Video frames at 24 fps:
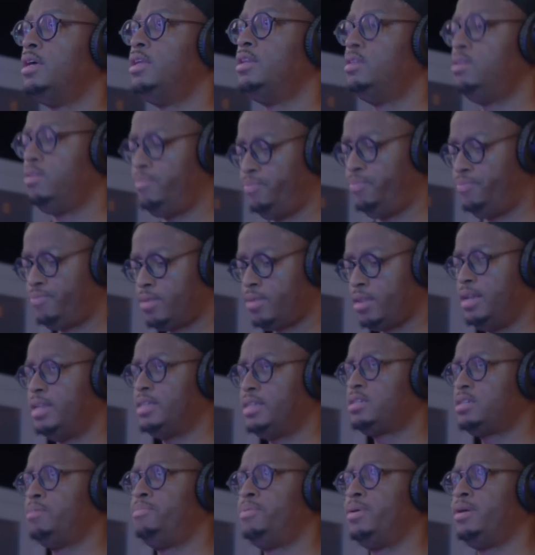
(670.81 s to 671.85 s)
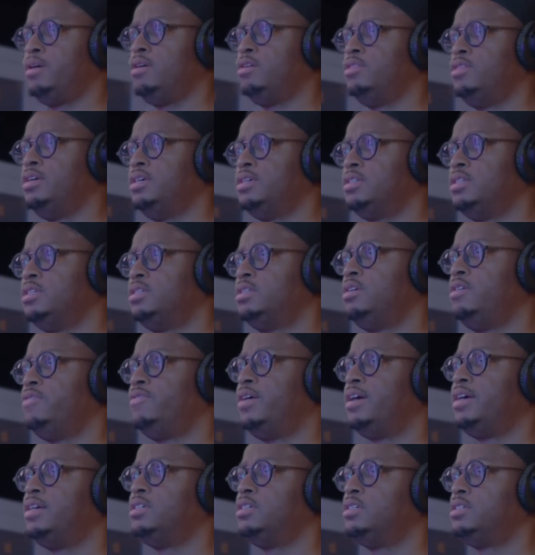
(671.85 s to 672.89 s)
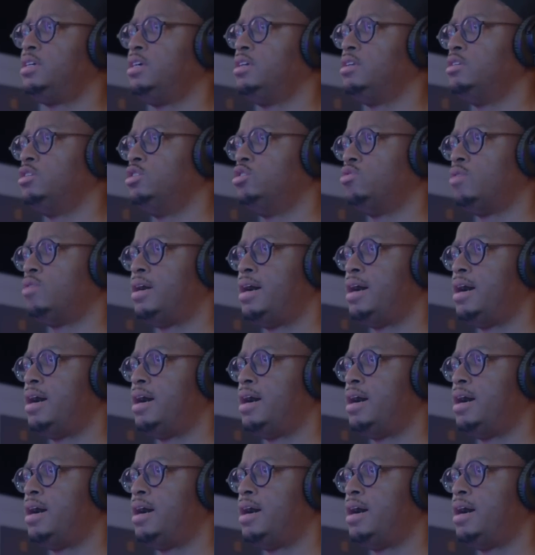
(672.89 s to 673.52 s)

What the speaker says: And let's compare this. Let's see if I can just get a